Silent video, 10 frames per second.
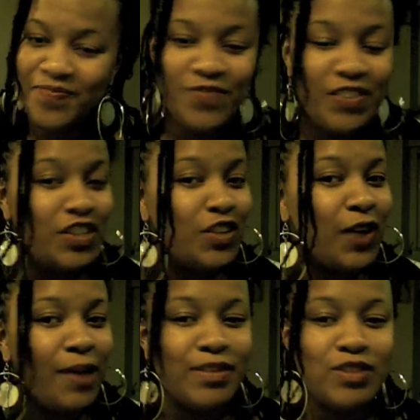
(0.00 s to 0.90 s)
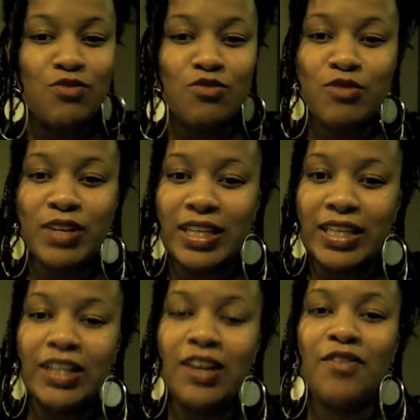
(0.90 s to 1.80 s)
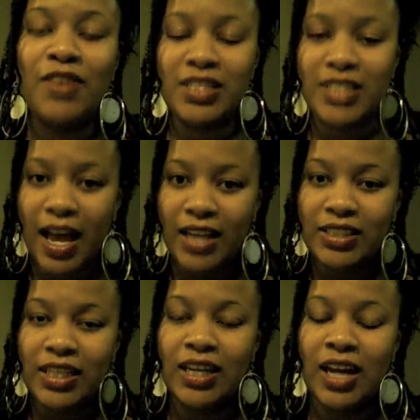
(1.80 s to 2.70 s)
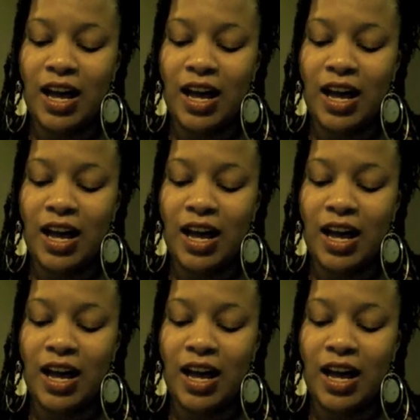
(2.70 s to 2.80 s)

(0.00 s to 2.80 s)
15 grams is really fantastic.